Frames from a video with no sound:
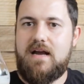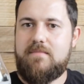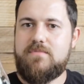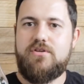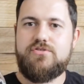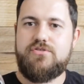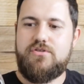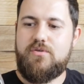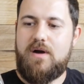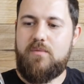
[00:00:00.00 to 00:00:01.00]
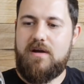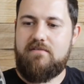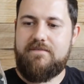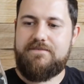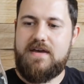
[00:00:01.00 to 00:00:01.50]
I'm not sure quite
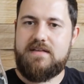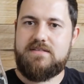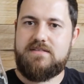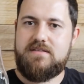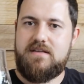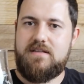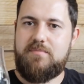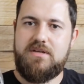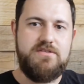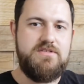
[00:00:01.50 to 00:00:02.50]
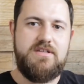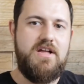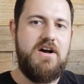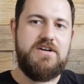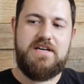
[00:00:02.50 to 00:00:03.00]
where it fits in the Pilsner
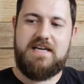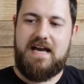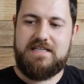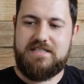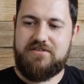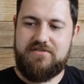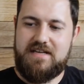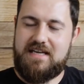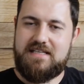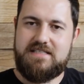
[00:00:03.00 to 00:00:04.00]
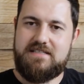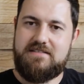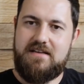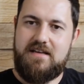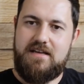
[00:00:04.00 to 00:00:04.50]
lager category.
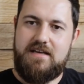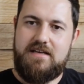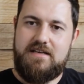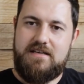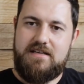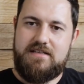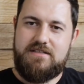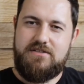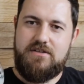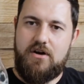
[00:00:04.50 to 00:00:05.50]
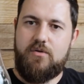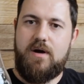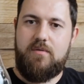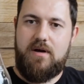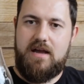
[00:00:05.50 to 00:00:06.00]
It's not
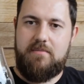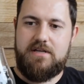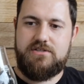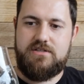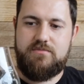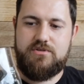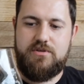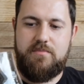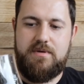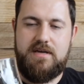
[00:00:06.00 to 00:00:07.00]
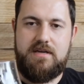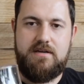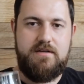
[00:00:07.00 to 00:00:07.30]
quite what I imagined it was going to be.